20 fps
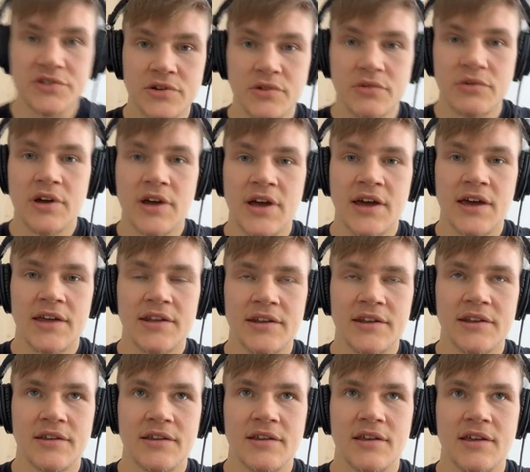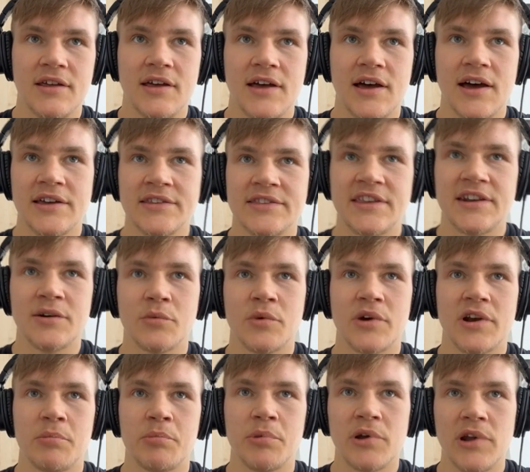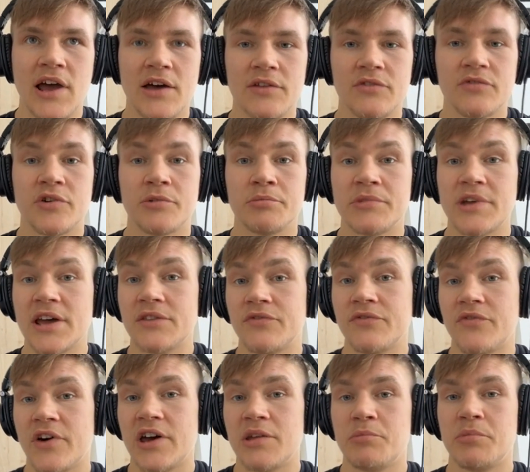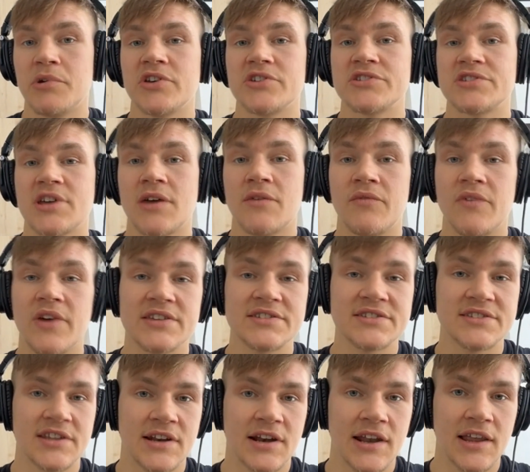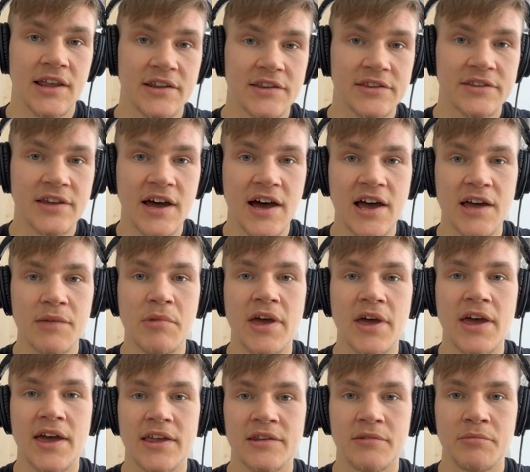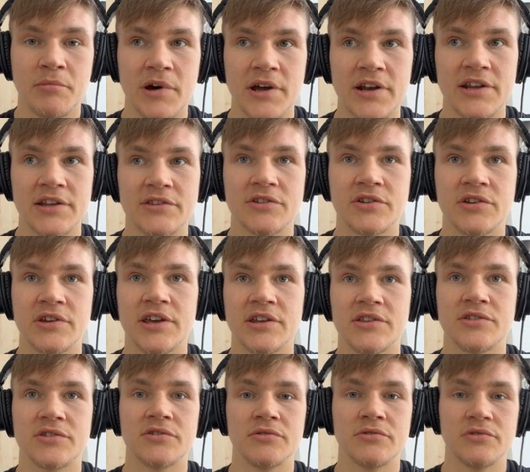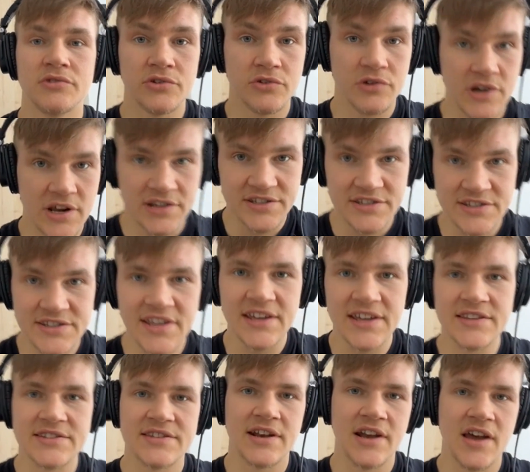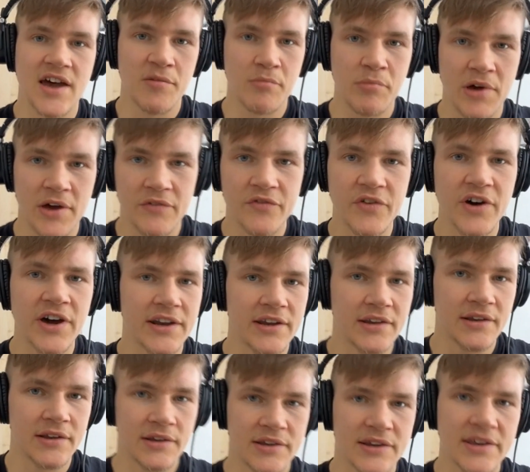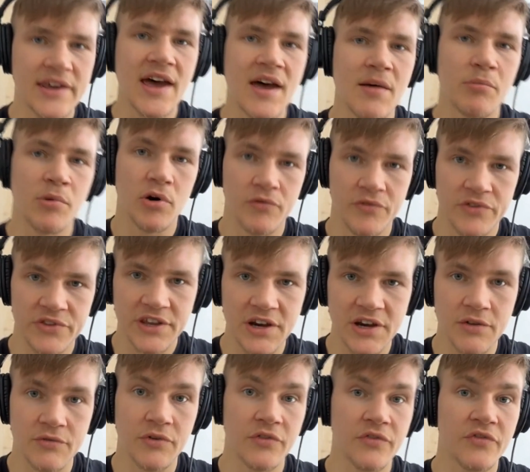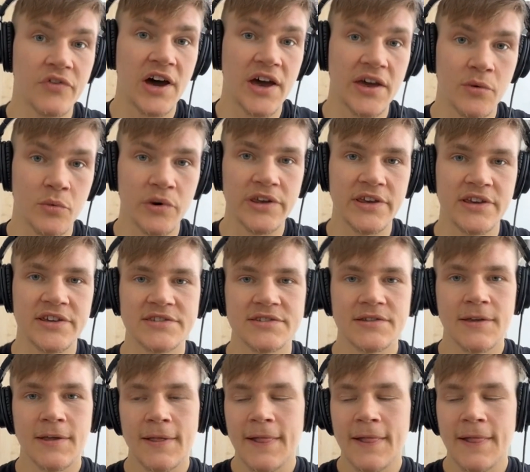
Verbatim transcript: to, and I didn't want to pull out from that fight because I invested a lot of time and money to get to the United States and have my fighting camp over there for 5 weeks.